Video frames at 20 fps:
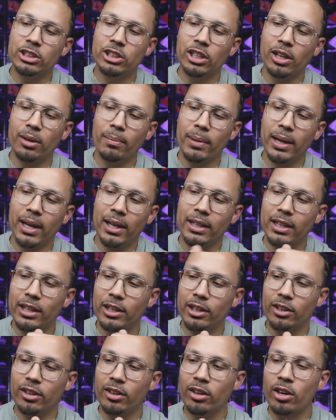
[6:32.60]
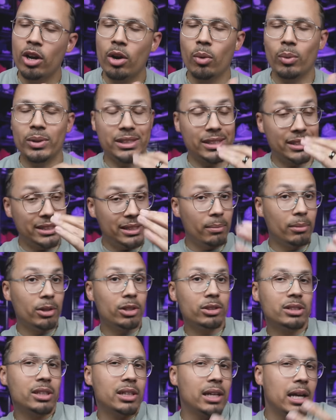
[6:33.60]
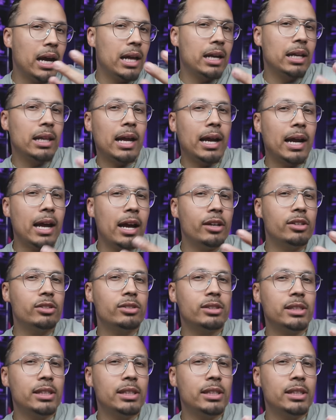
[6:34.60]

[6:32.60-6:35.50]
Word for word: Jumpman here, which is similar to kind of like how you've